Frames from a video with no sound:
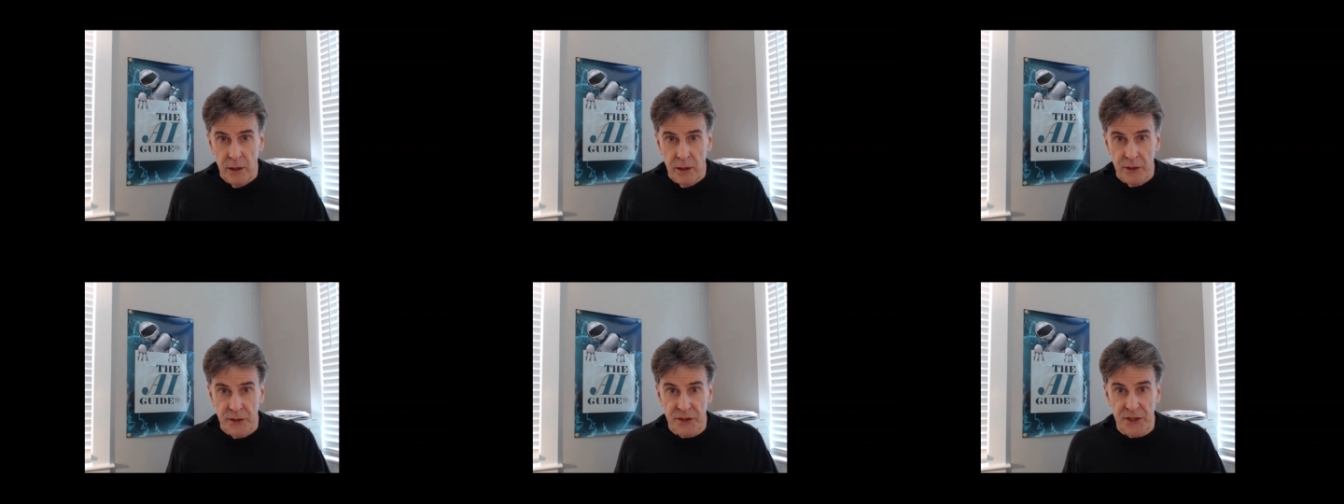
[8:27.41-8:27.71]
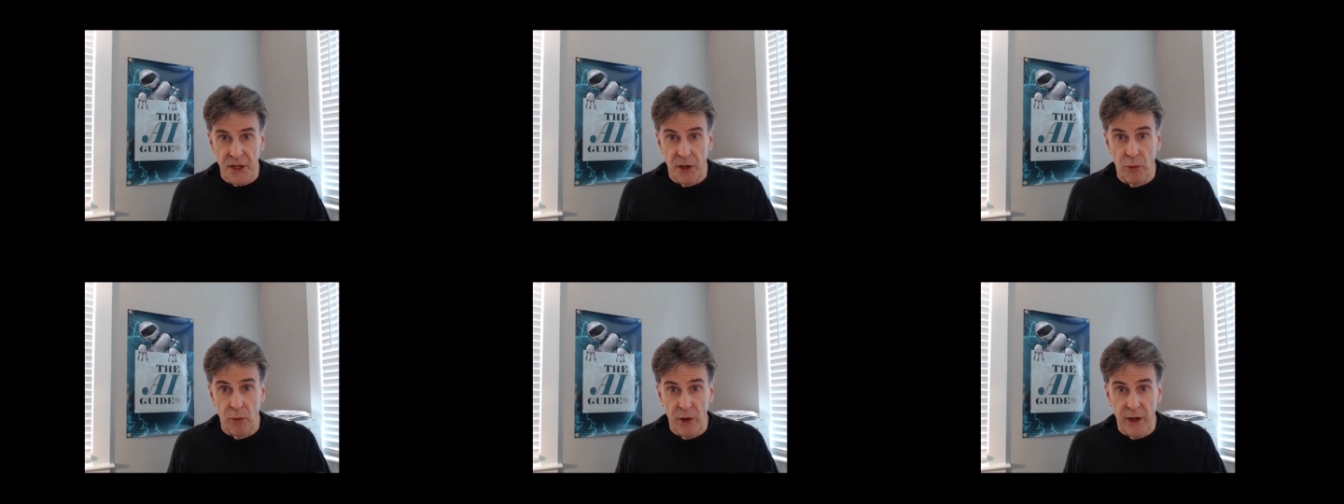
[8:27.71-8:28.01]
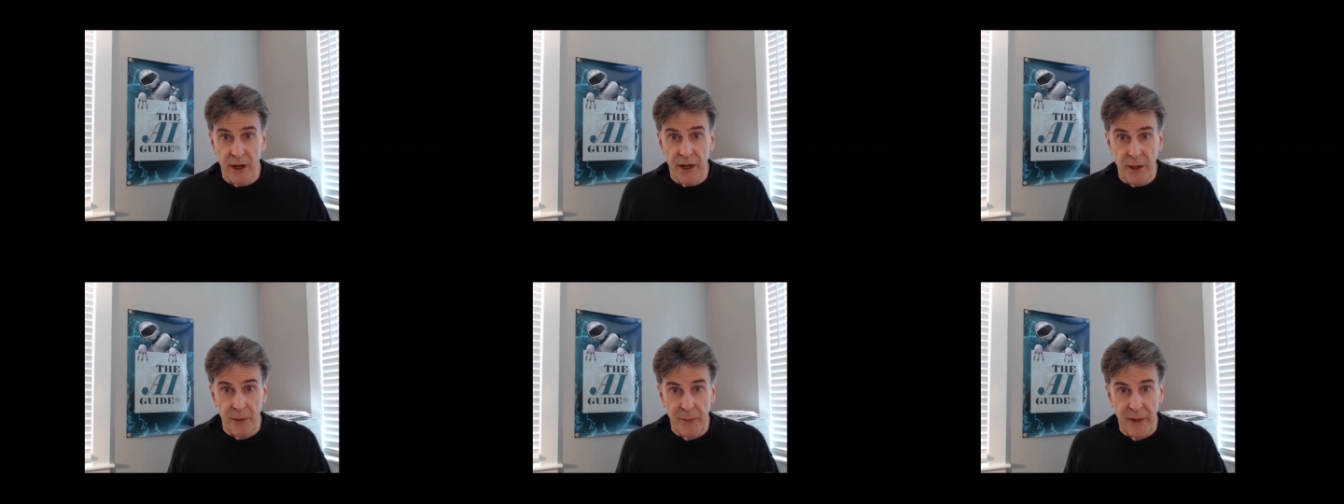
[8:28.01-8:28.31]
So
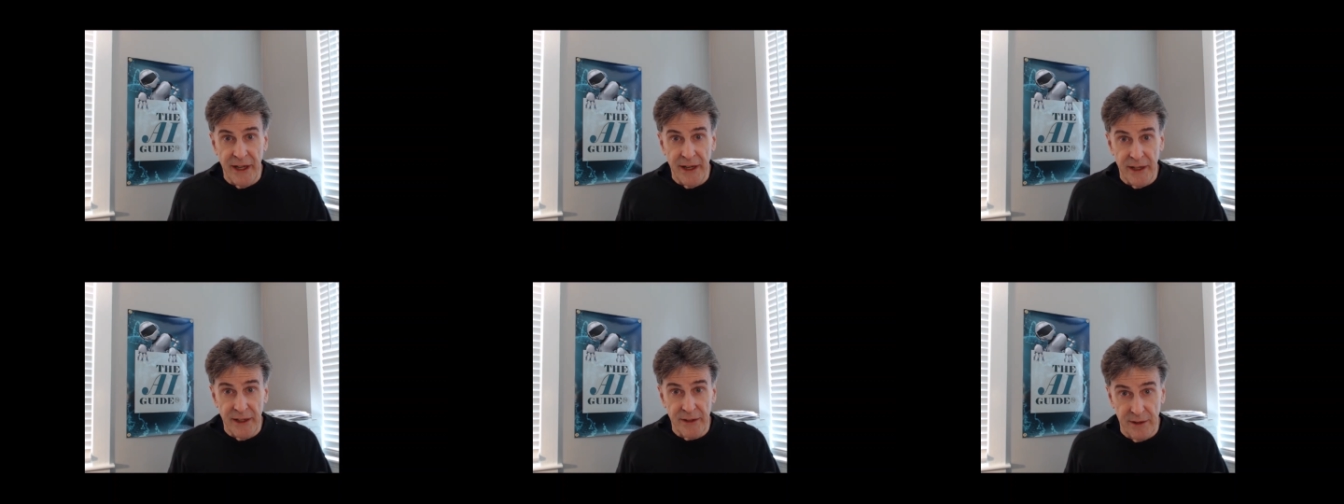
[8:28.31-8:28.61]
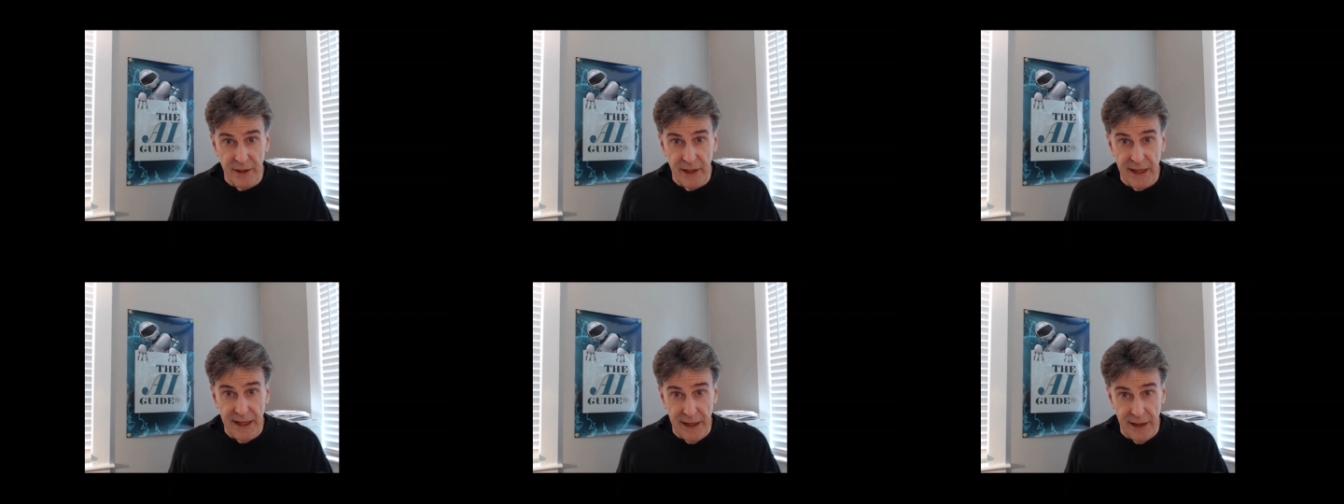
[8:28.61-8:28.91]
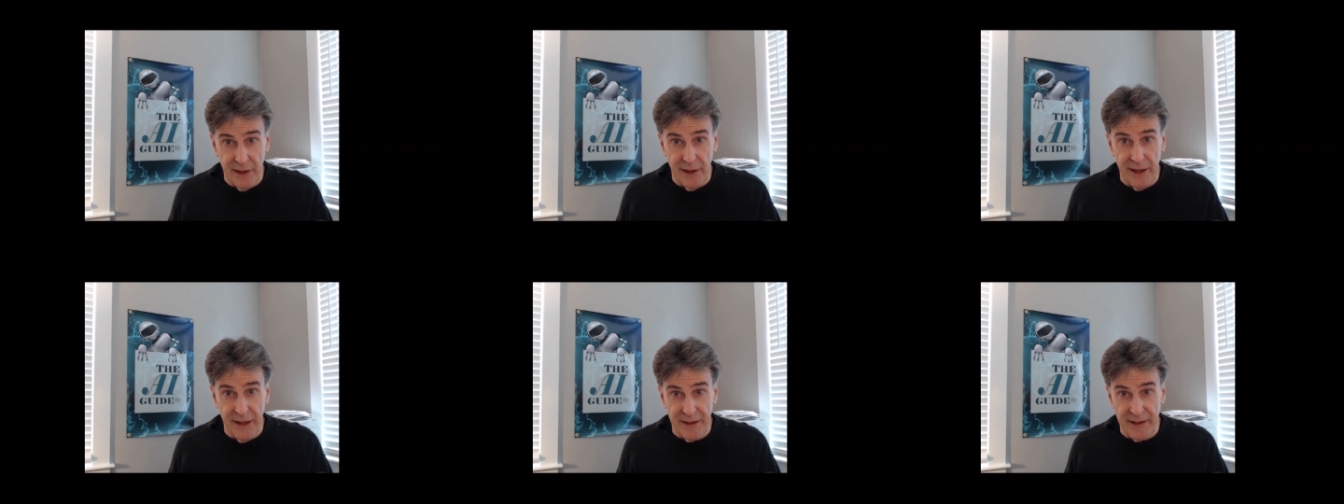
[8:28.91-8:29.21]
we're committed
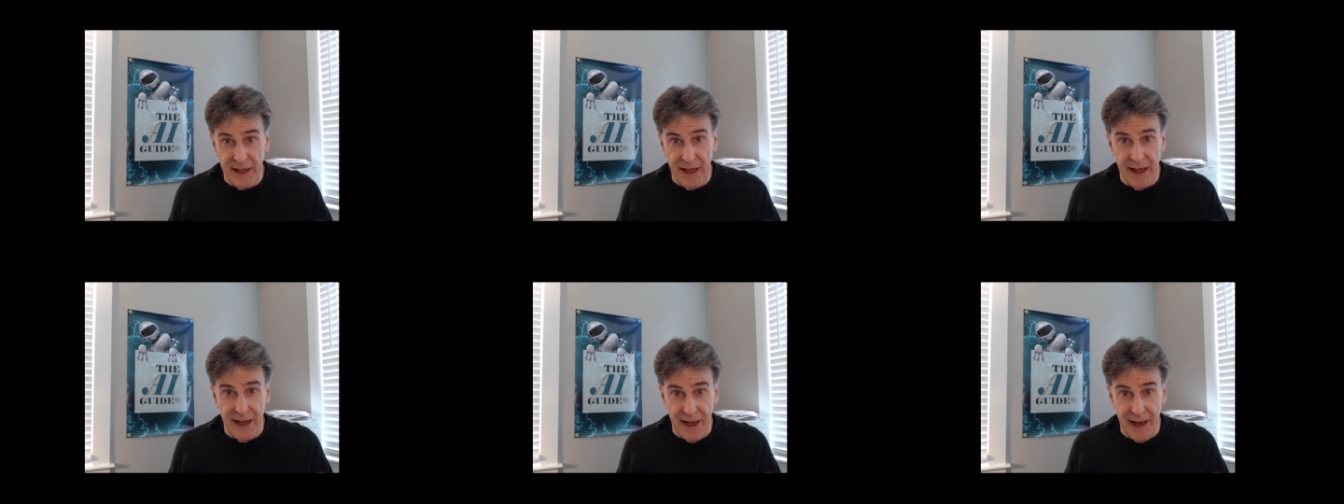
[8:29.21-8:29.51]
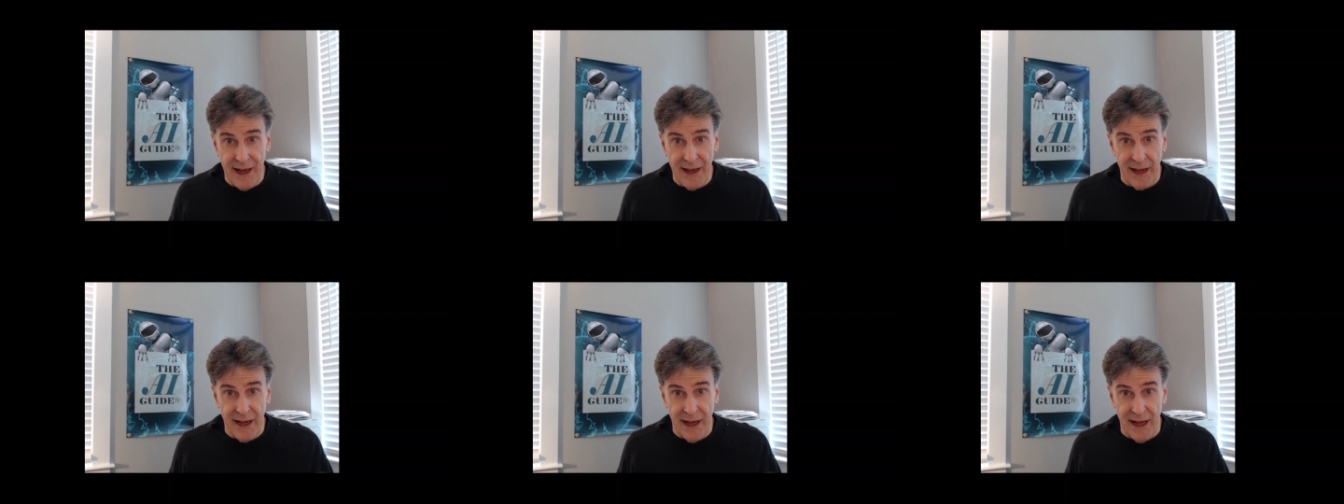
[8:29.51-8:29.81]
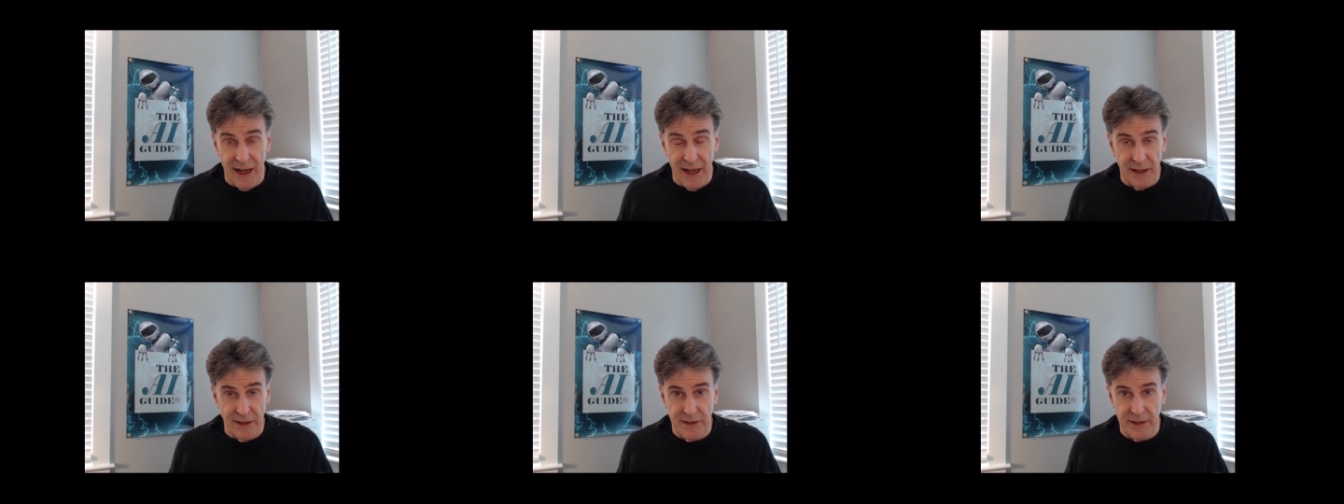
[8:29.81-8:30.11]
here at the AI
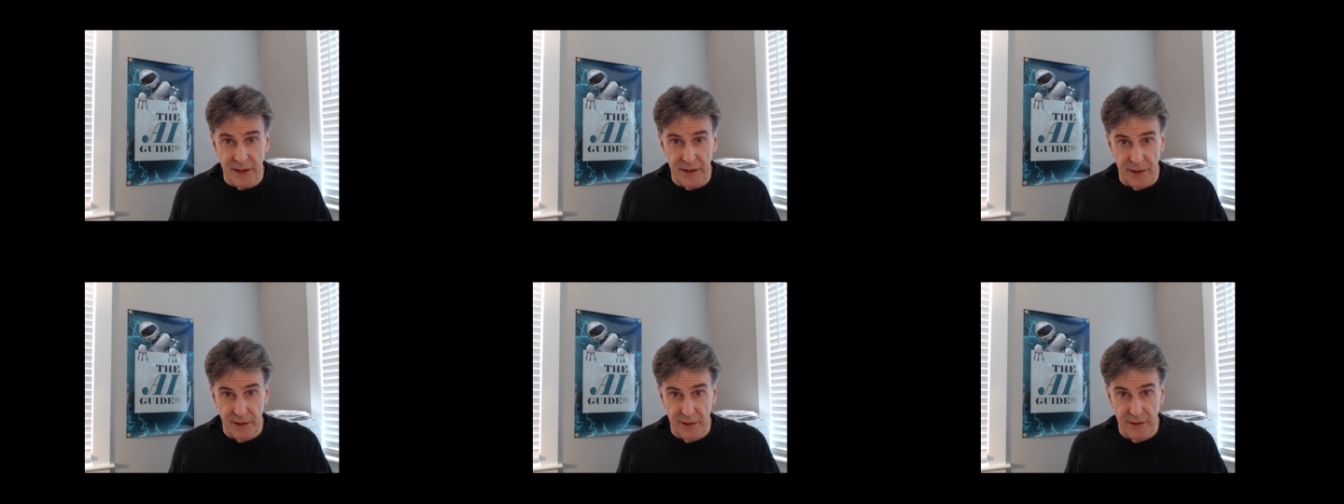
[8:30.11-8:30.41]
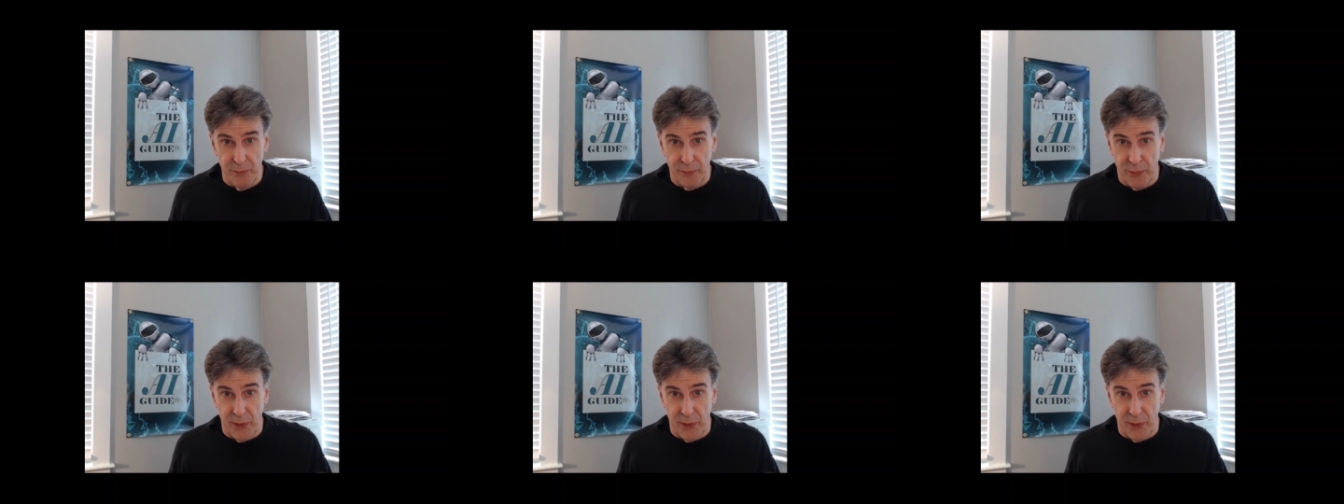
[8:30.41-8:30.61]
Guide to